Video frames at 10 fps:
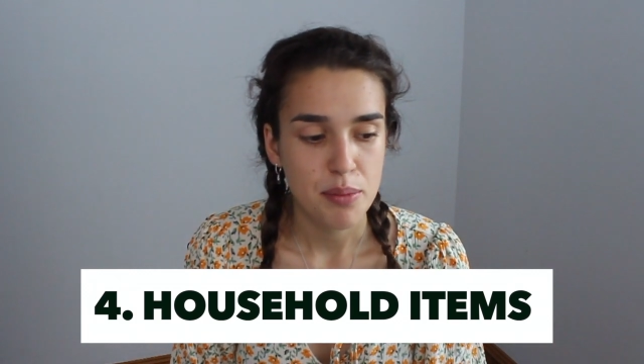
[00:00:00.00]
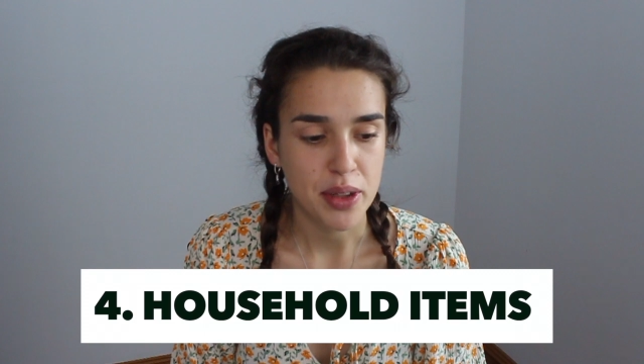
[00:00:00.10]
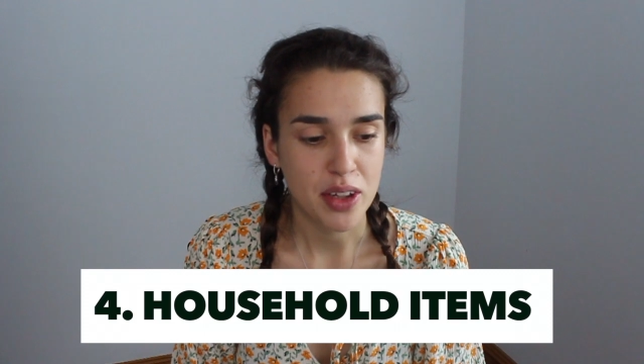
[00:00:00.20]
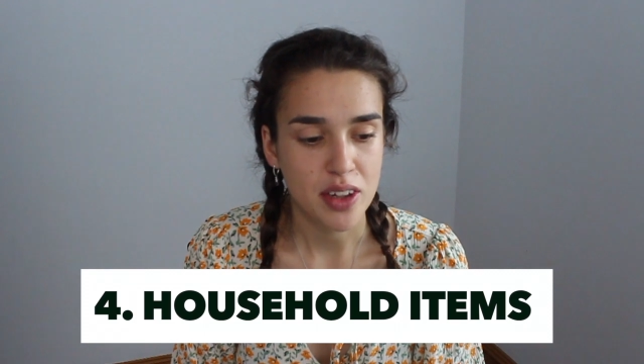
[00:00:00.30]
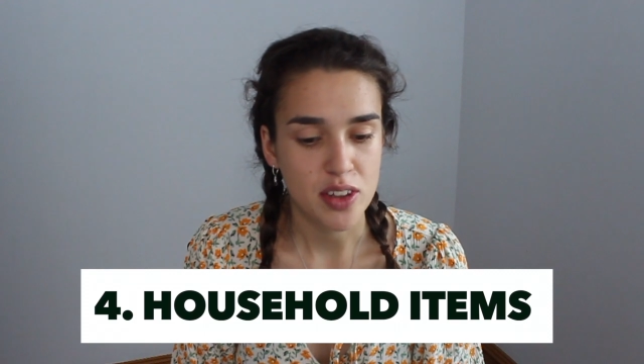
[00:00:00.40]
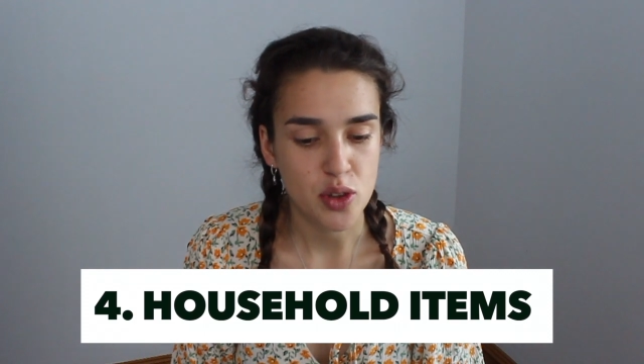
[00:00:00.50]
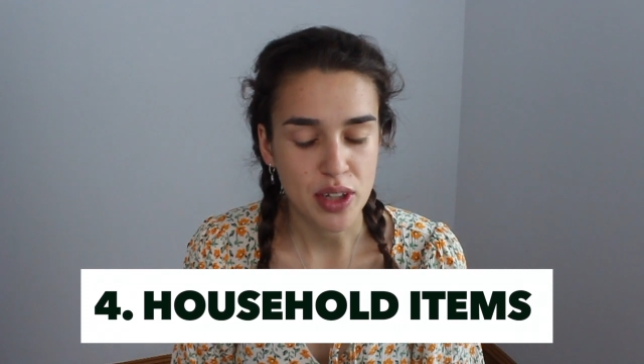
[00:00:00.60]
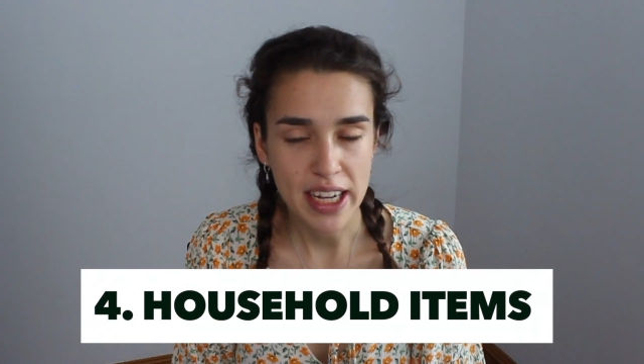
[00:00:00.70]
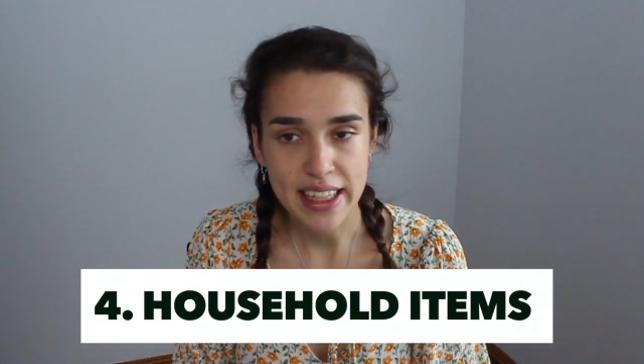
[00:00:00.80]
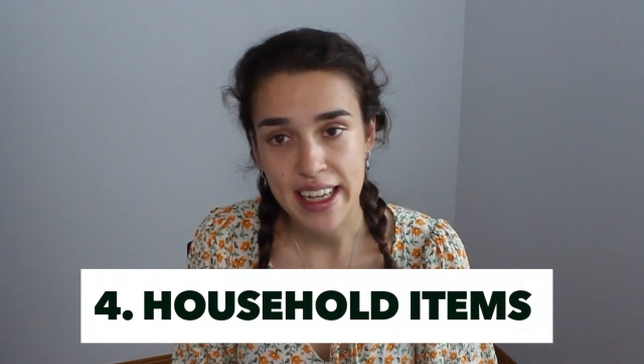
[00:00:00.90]
because you
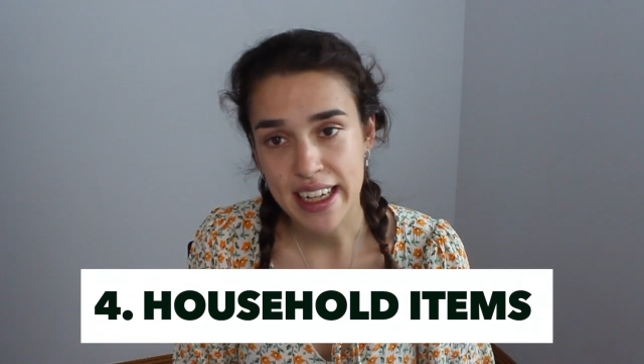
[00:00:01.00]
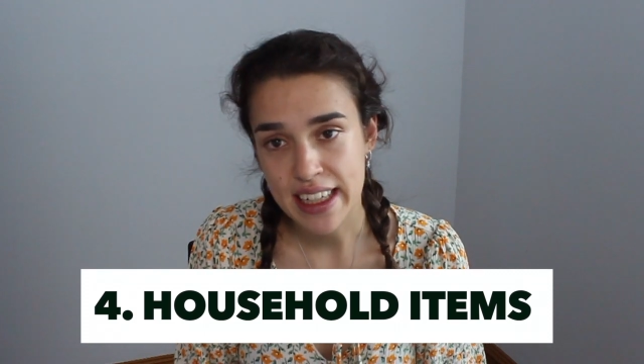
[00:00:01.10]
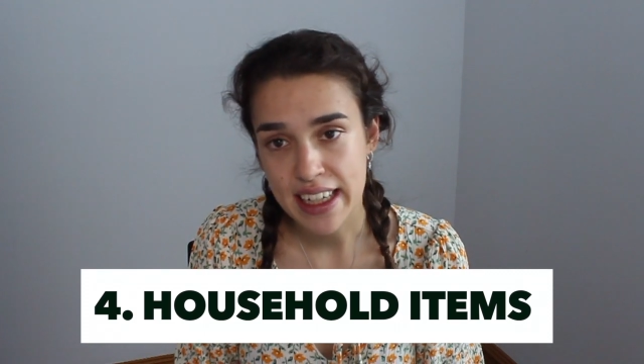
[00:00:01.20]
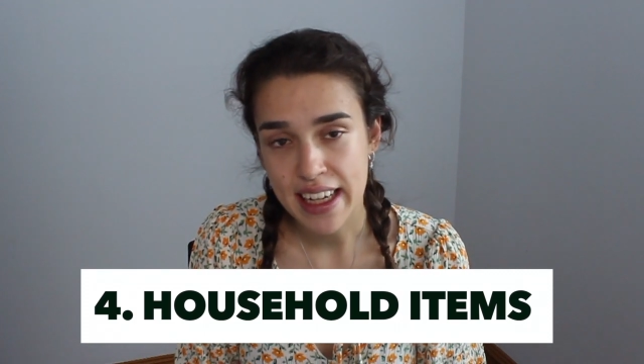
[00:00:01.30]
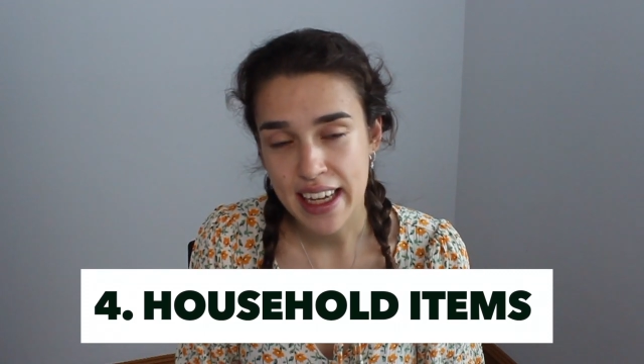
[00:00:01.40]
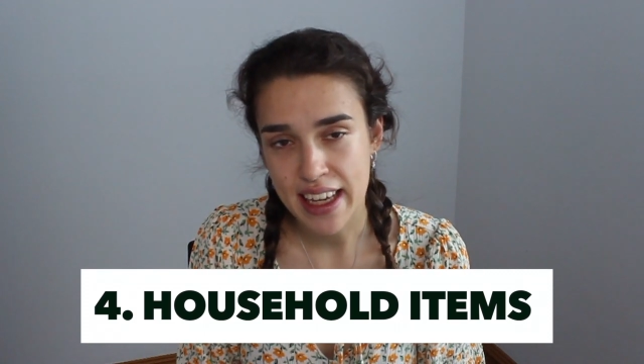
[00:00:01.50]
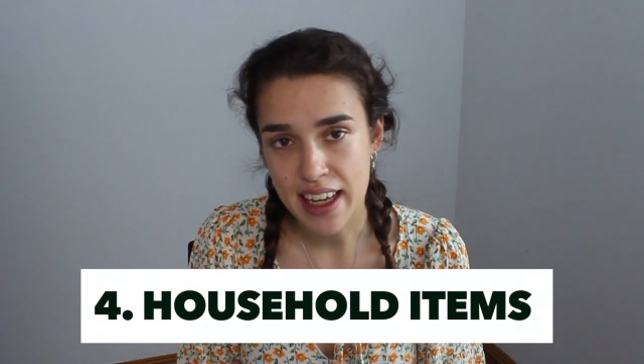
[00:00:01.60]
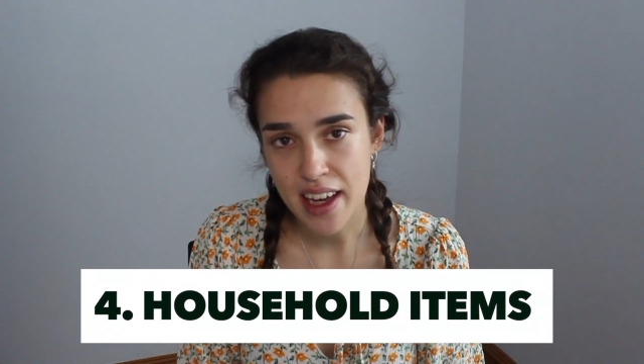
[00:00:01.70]
can get a cleaner here,